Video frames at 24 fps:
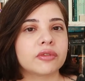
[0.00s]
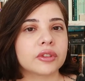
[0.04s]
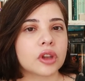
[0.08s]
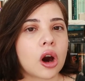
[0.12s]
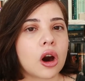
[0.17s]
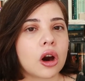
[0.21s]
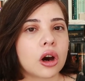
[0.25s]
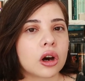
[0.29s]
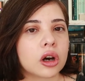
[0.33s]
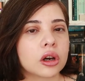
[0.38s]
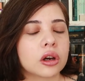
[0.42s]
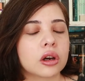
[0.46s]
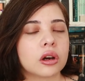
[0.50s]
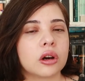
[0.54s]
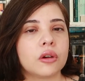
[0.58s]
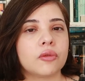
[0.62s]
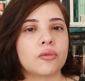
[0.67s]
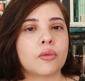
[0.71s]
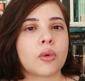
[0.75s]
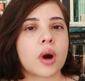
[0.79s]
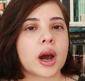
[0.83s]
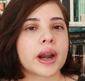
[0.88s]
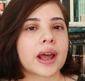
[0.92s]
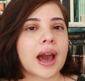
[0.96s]
vlog
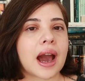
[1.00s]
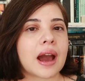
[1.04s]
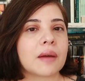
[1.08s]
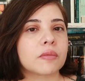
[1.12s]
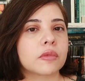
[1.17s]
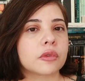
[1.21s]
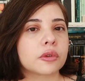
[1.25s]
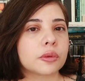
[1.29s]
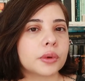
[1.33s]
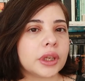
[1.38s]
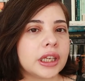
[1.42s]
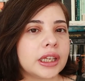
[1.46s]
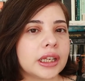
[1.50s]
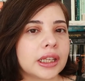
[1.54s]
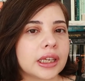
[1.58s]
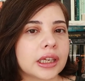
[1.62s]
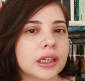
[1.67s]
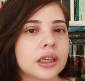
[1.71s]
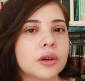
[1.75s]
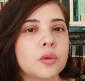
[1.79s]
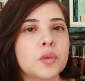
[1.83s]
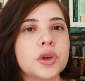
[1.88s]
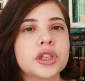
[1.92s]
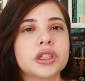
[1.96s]
of what I'm reading,